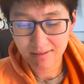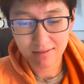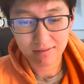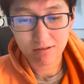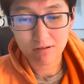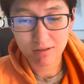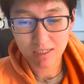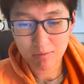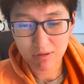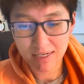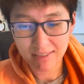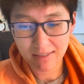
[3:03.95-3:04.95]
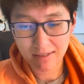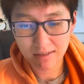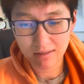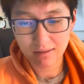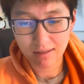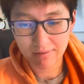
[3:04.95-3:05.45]
is only present in the
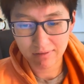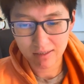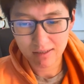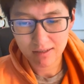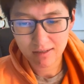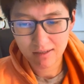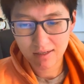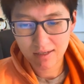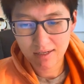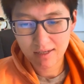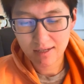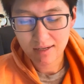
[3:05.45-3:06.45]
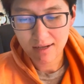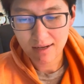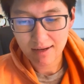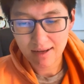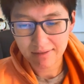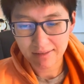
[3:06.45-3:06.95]
liver. It
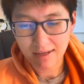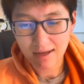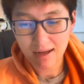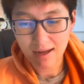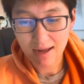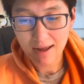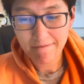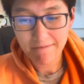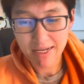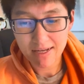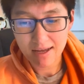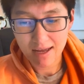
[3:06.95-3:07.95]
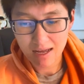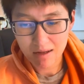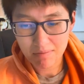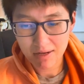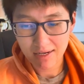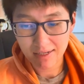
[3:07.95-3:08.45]
has a high
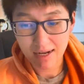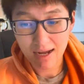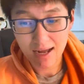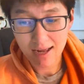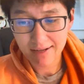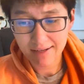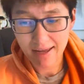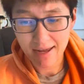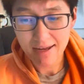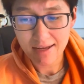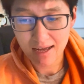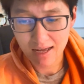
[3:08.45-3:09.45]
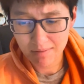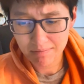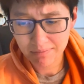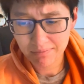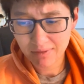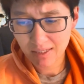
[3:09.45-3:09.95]
VM and a high KM,
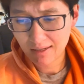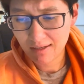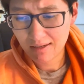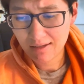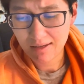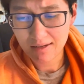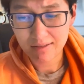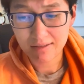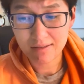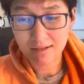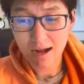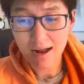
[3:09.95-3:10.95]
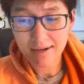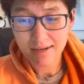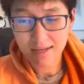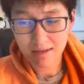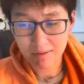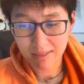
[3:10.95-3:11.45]
is not
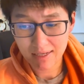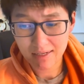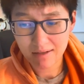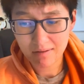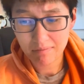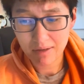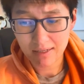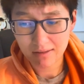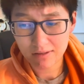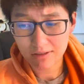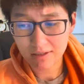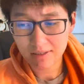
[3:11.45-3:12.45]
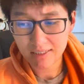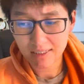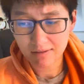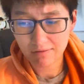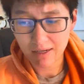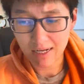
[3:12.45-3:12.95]
inhibited by glucose
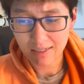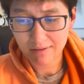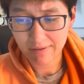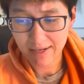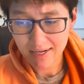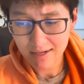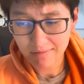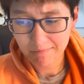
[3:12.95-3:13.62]
6-phosphate.